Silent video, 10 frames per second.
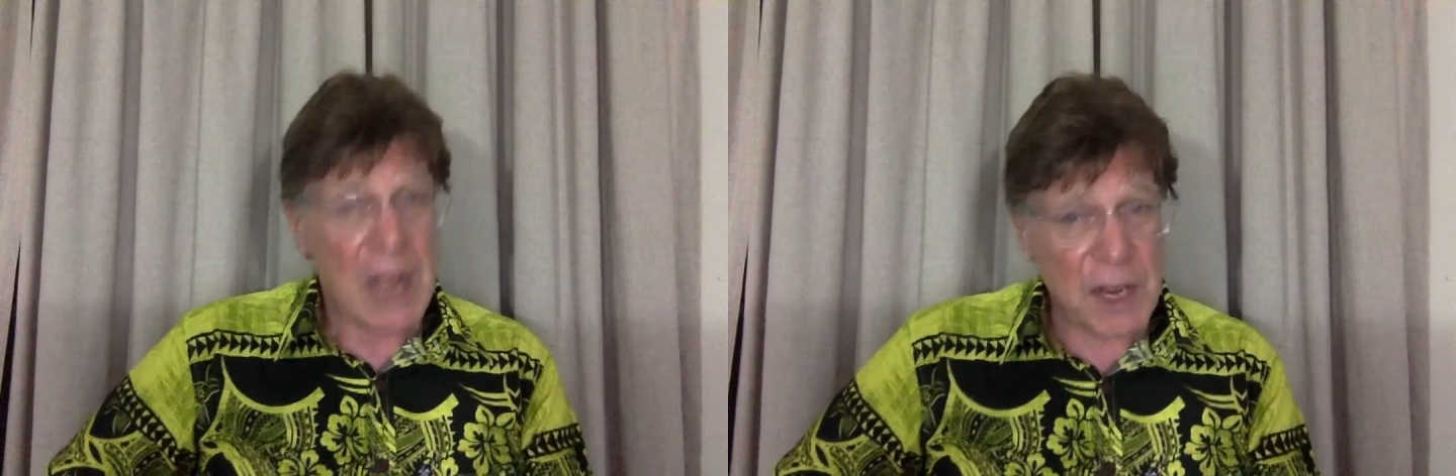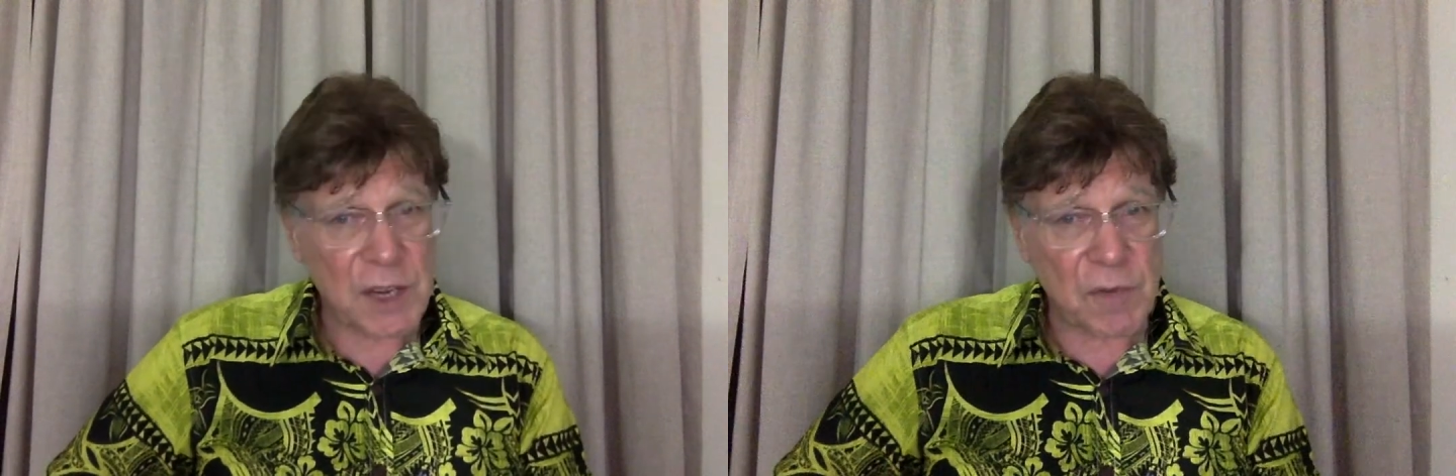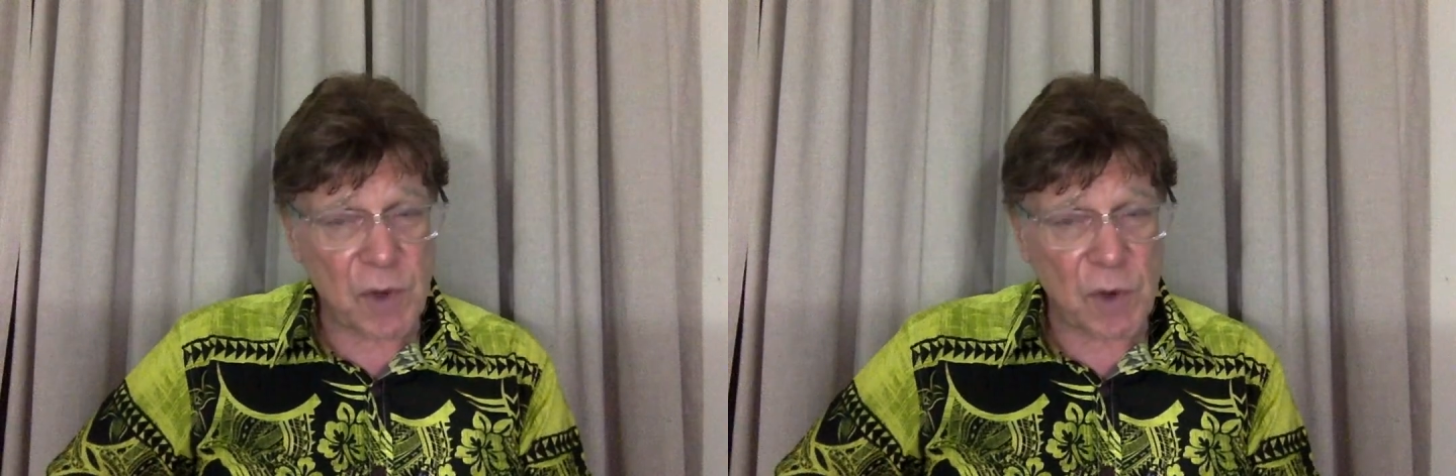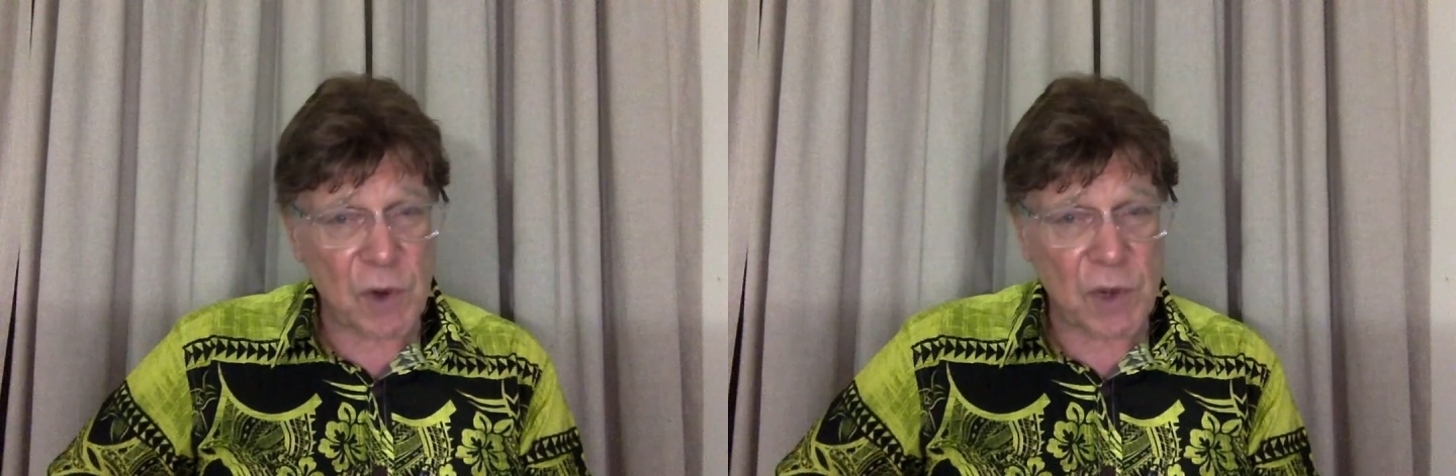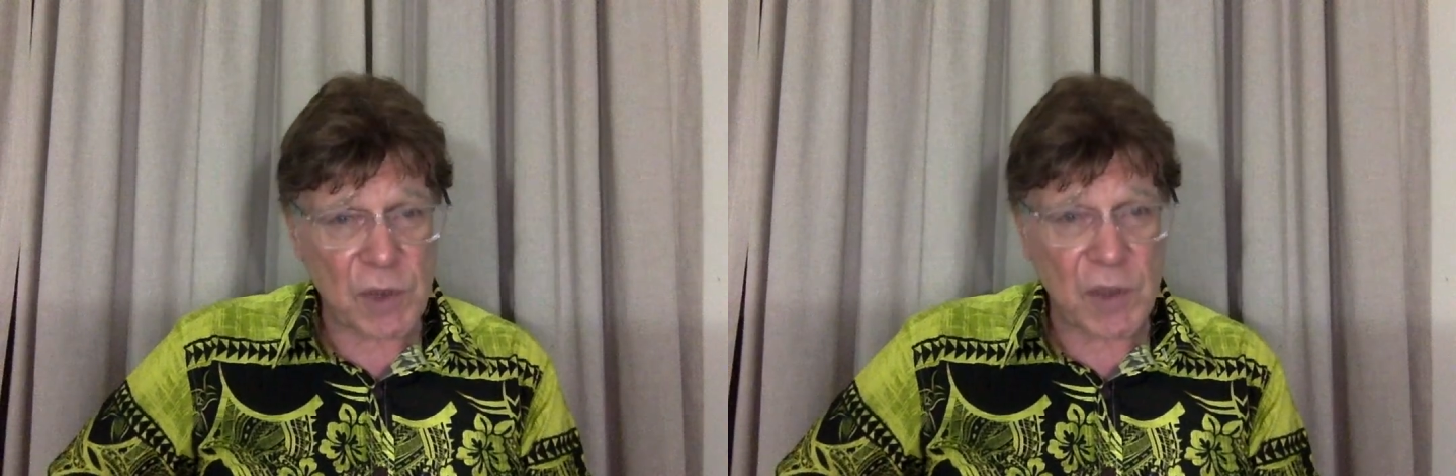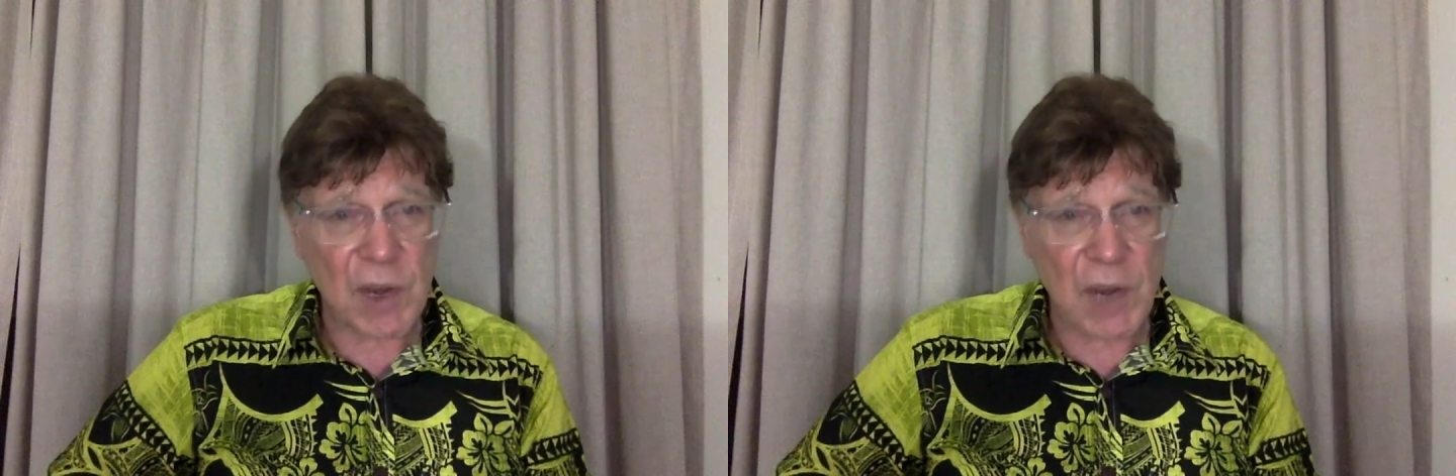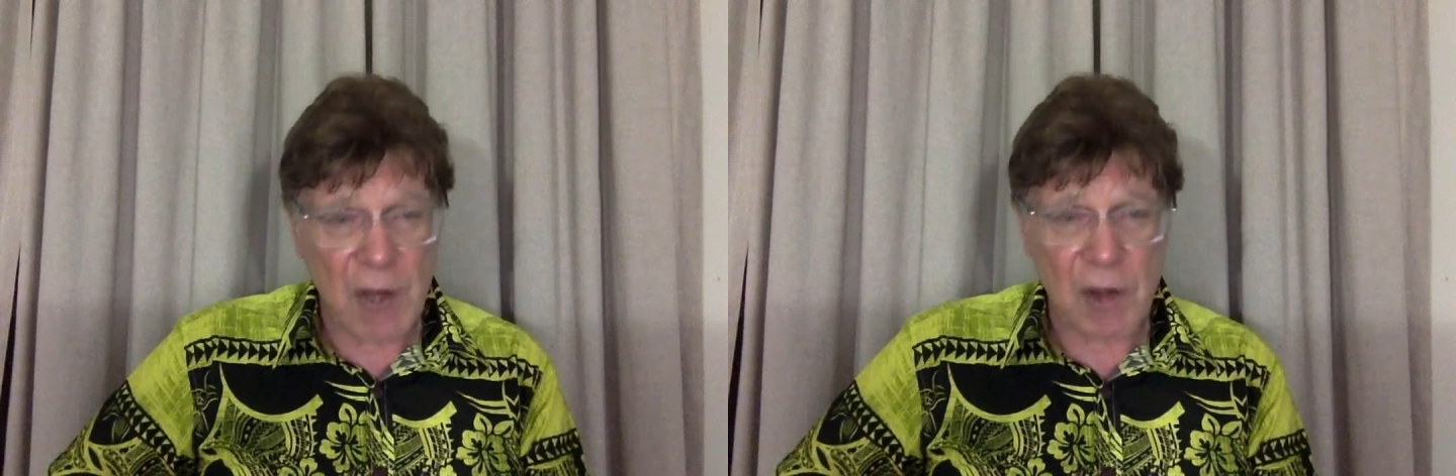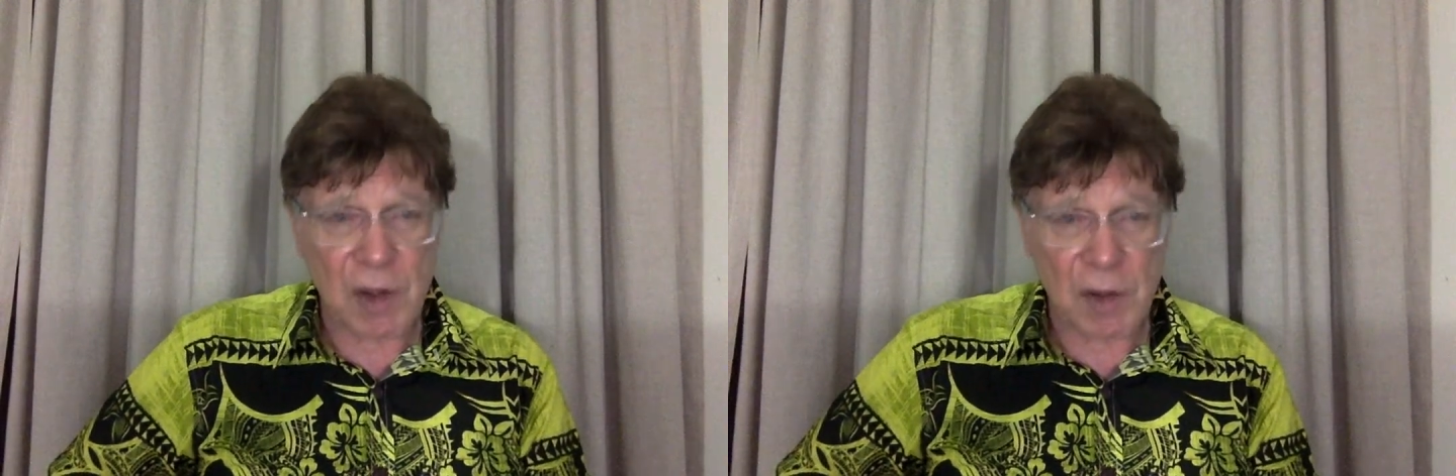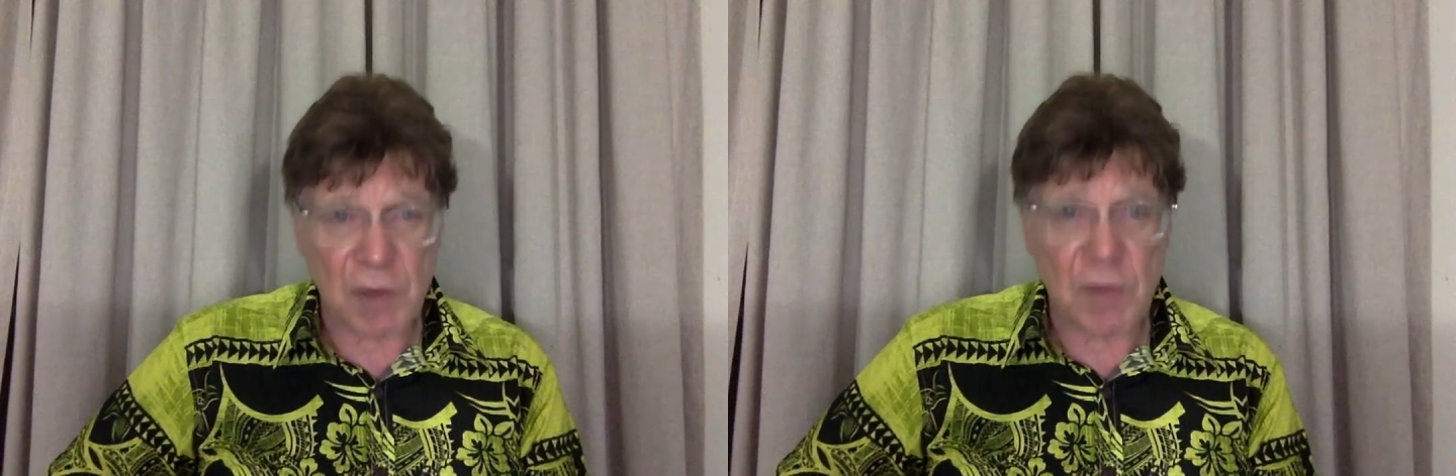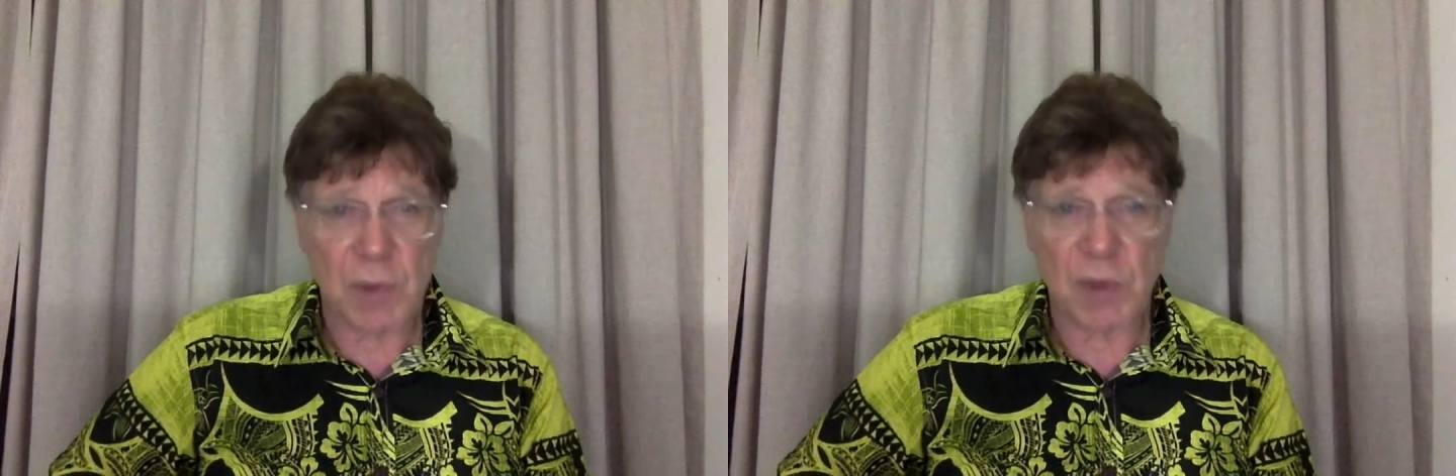and to focus on the character
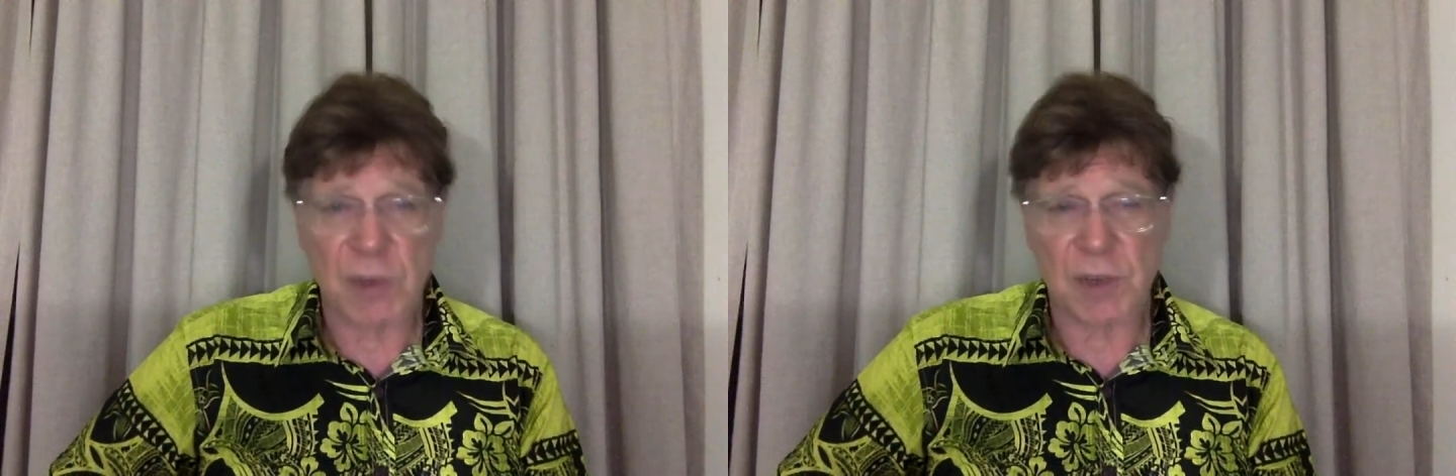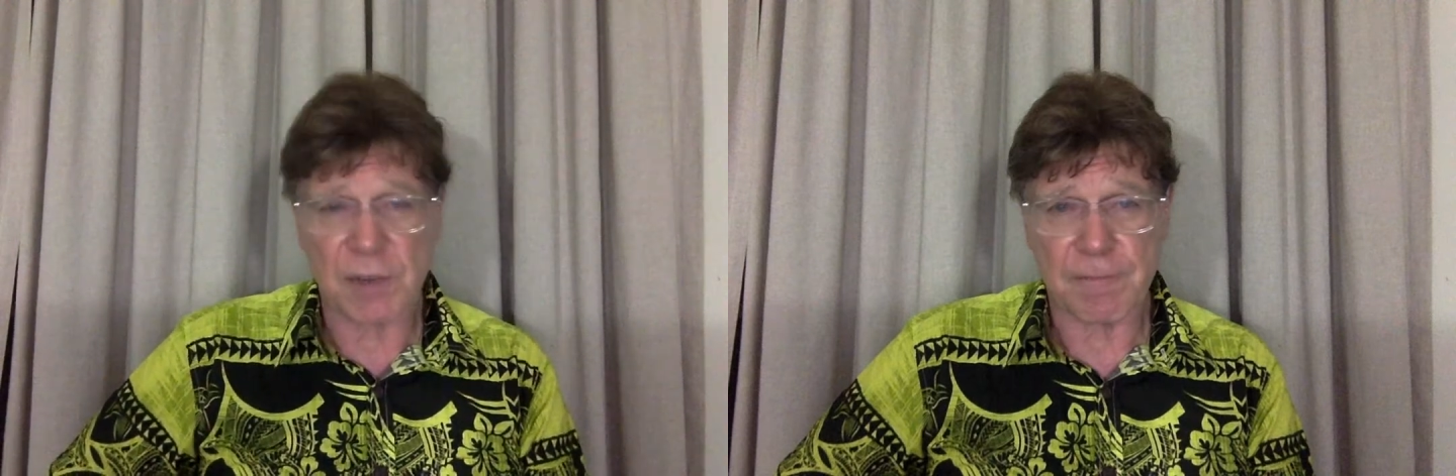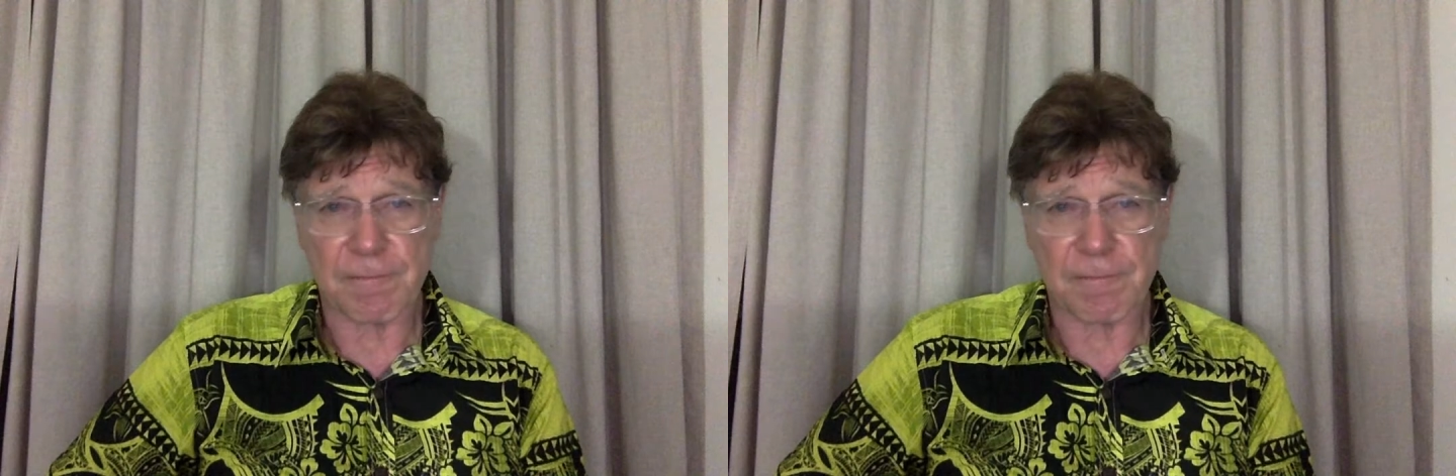of a person.